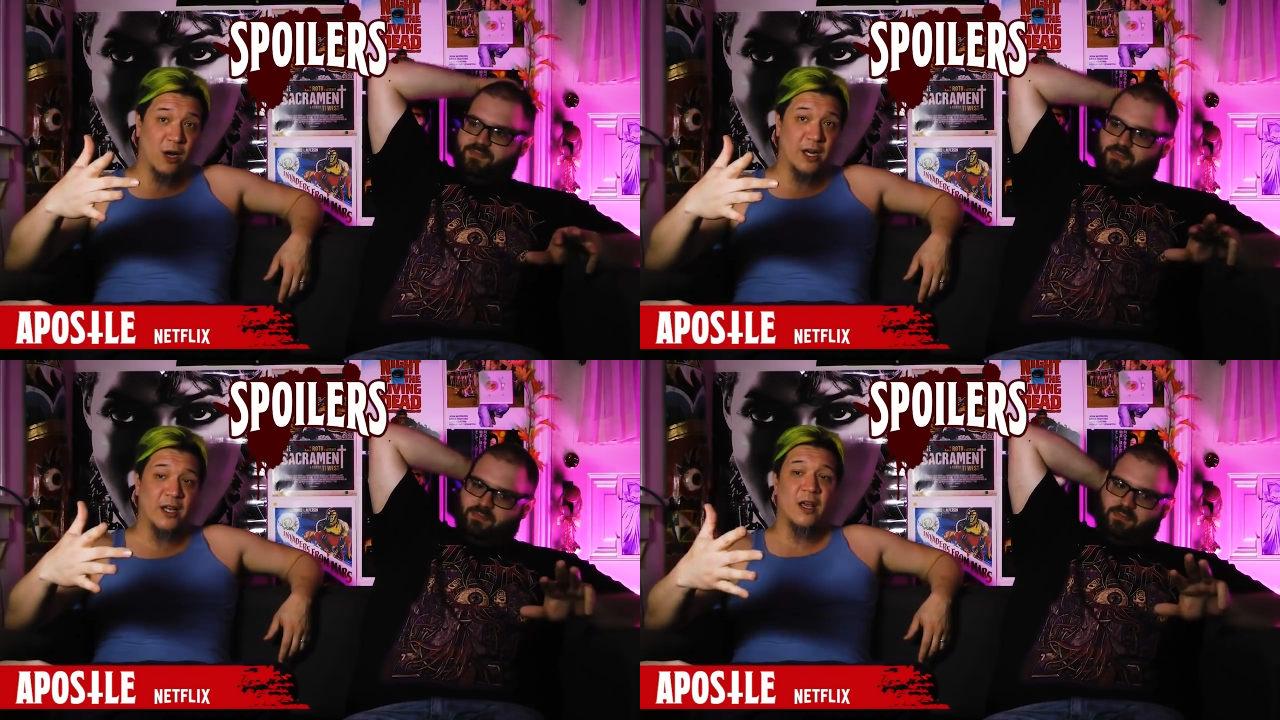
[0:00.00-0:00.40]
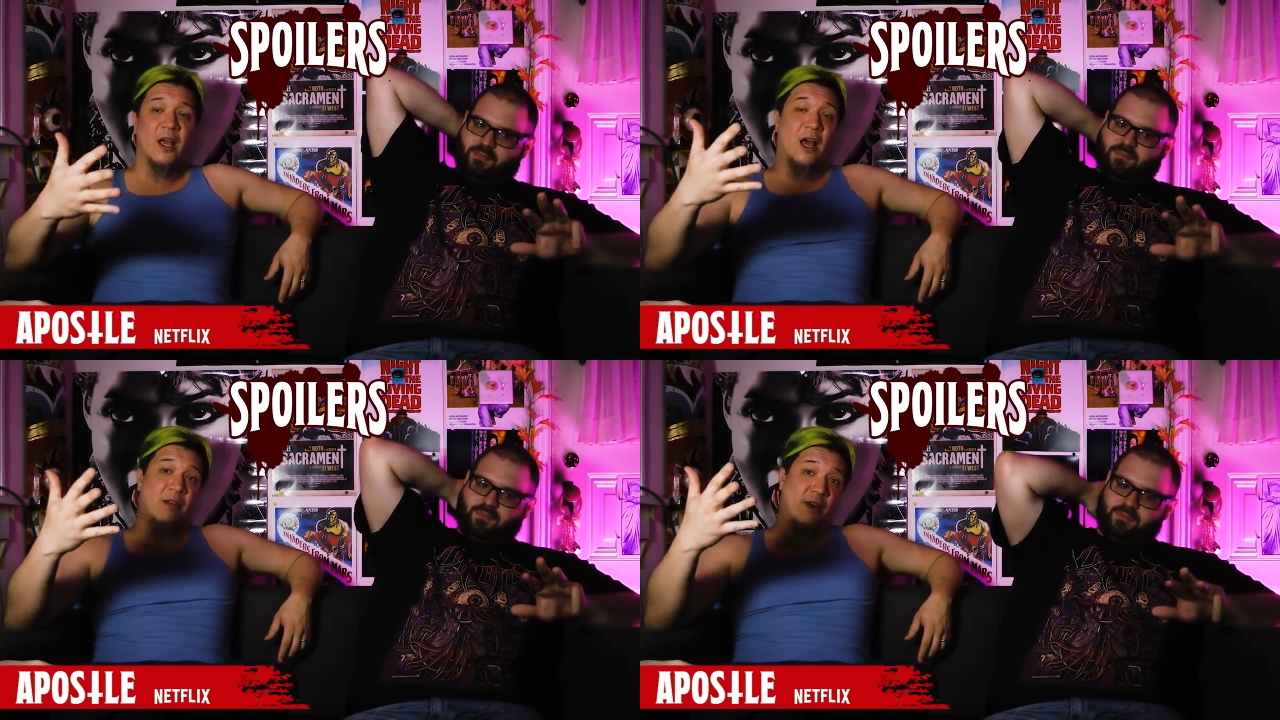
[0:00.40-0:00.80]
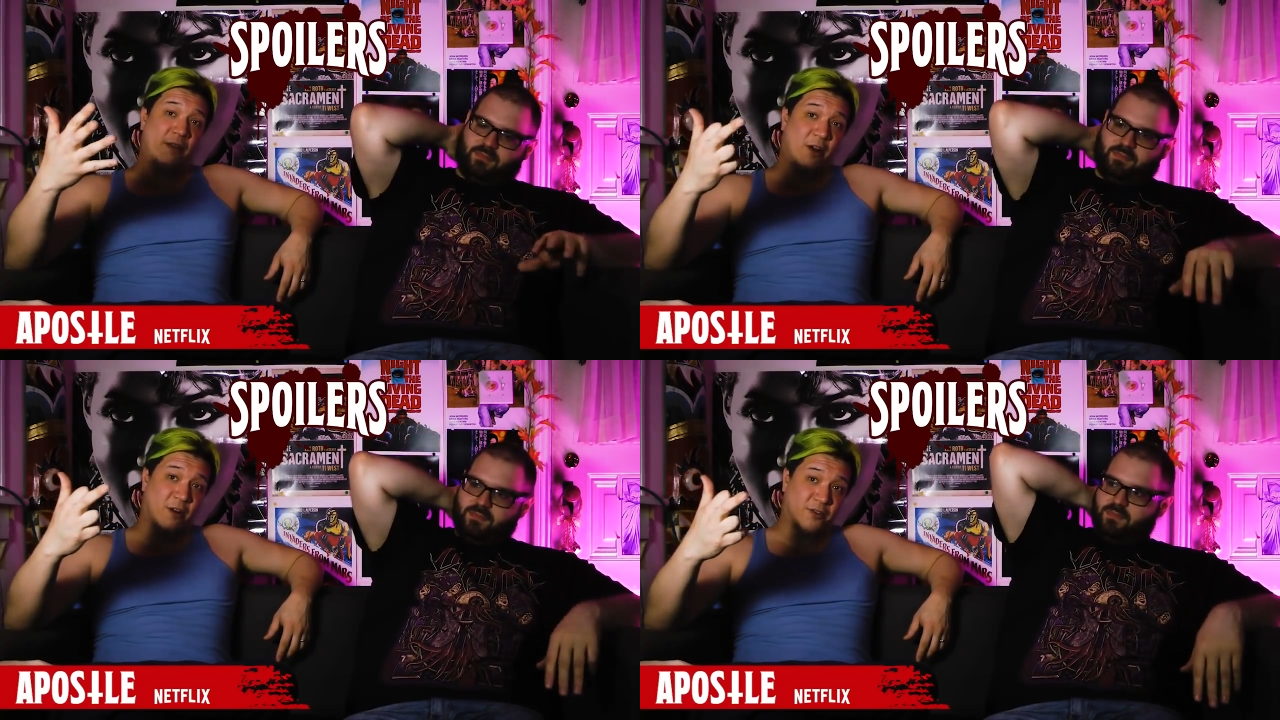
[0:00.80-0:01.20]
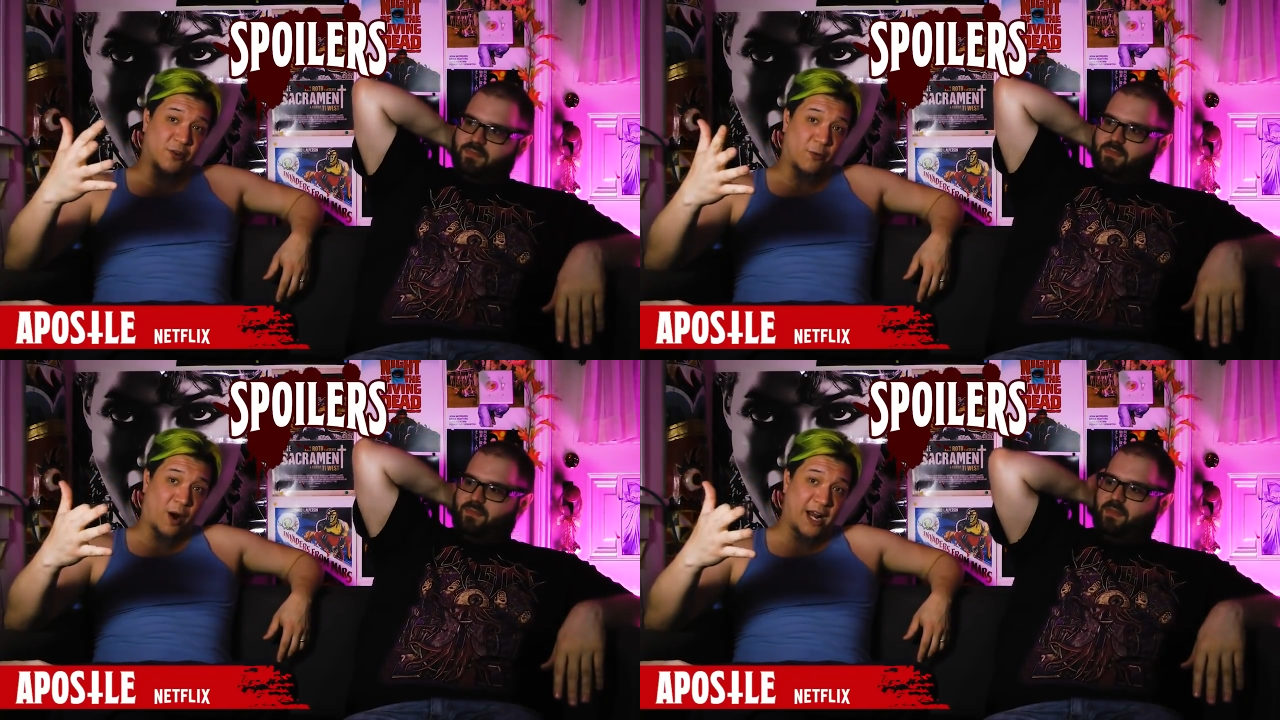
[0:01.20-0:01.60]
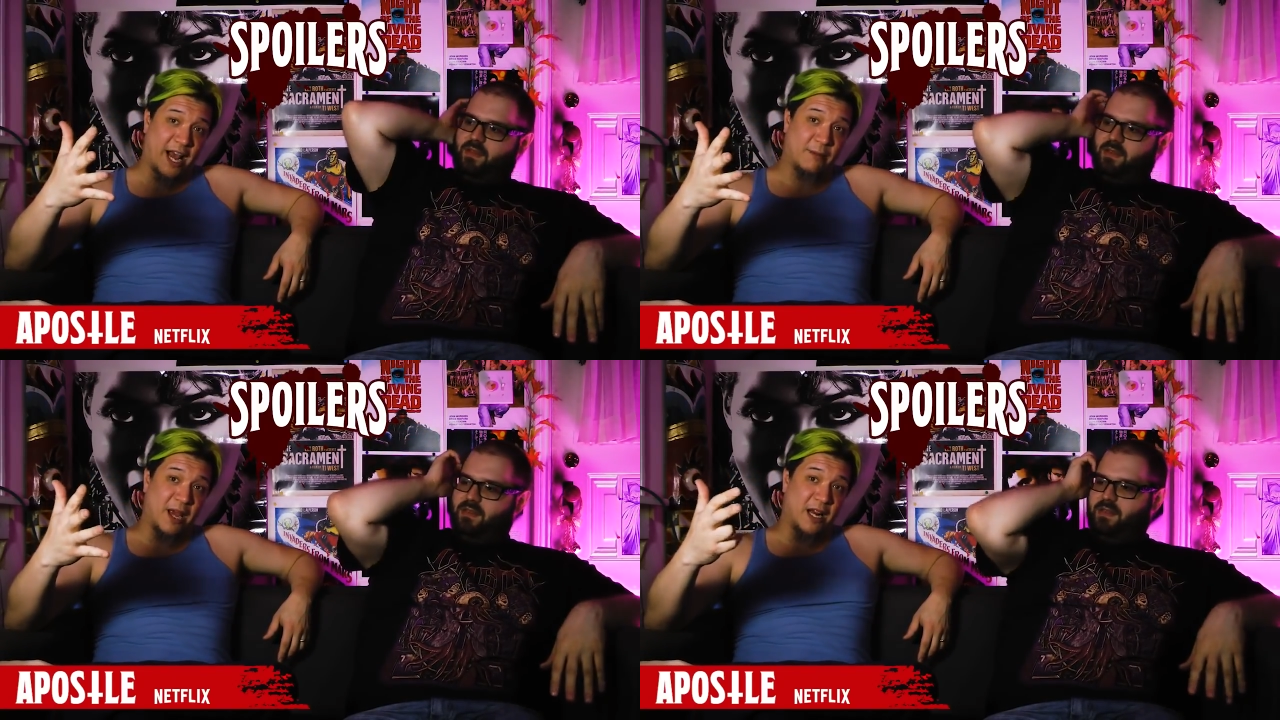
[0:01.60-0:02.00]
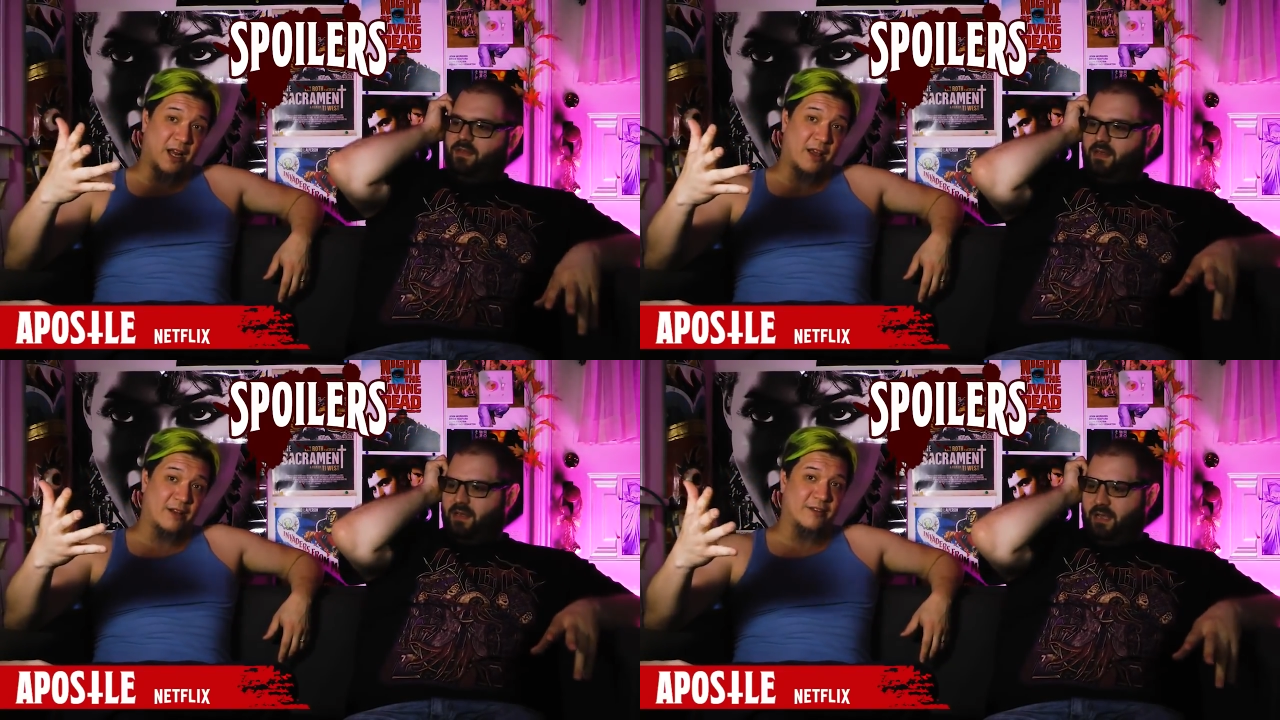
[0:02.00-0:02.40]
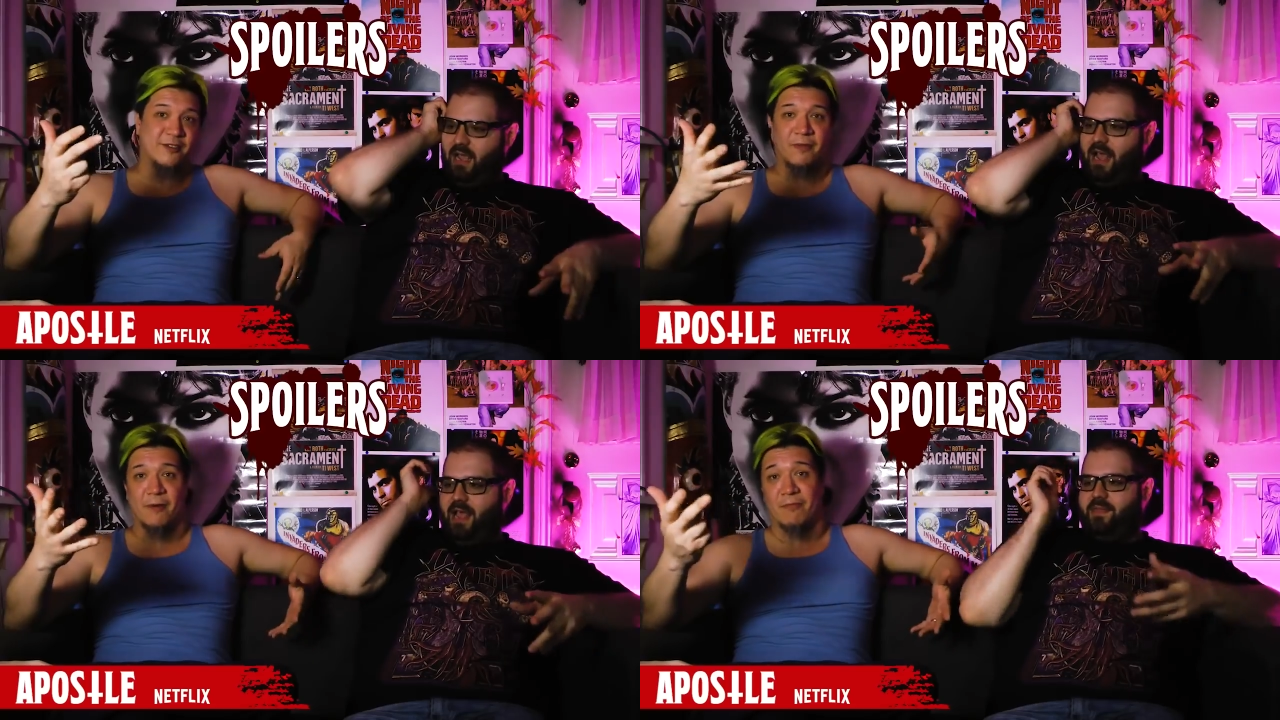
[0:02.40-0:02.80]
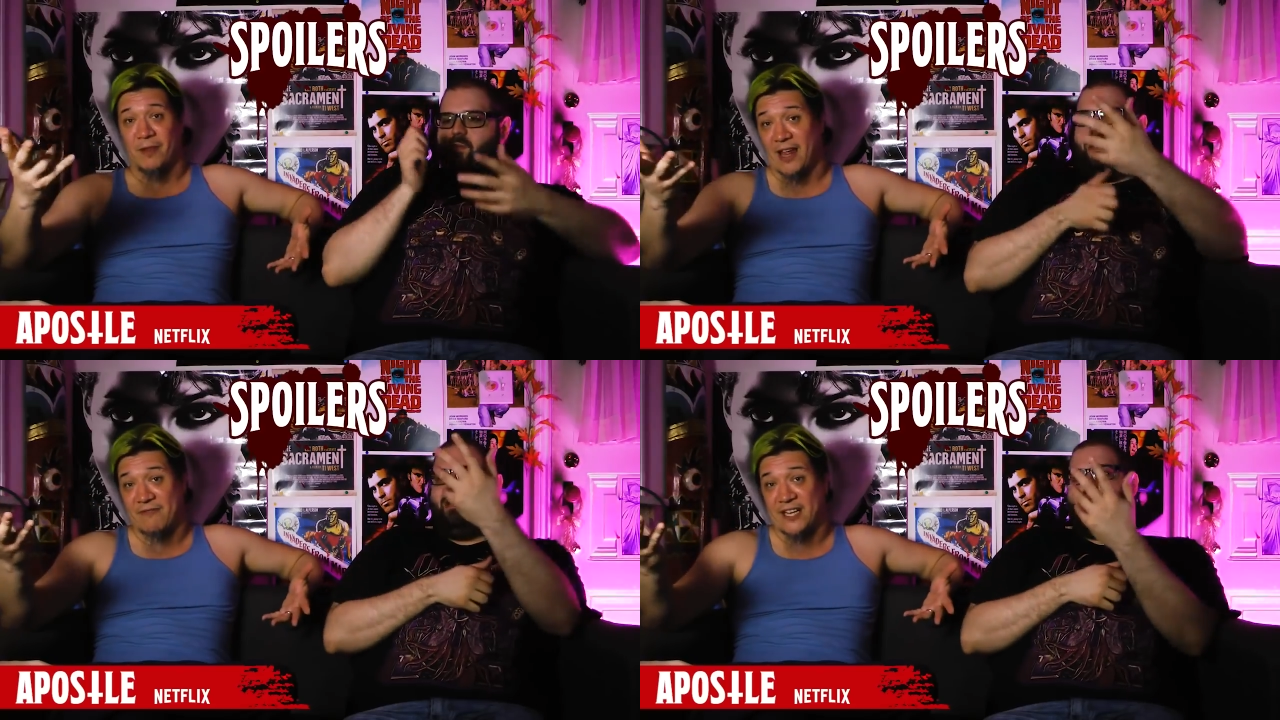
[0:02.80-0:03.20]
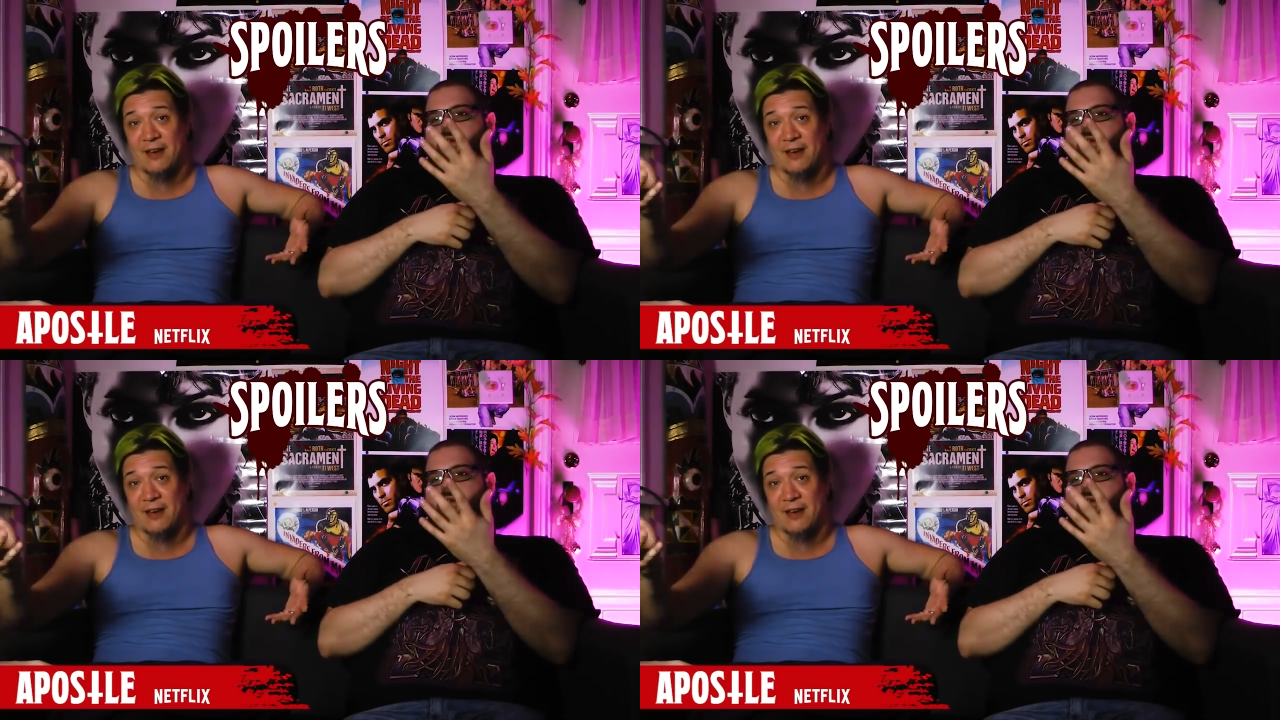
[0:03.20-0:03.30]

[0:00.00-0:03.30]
Speaker 1: one, and then there's the right hand man and the, and the, the way it,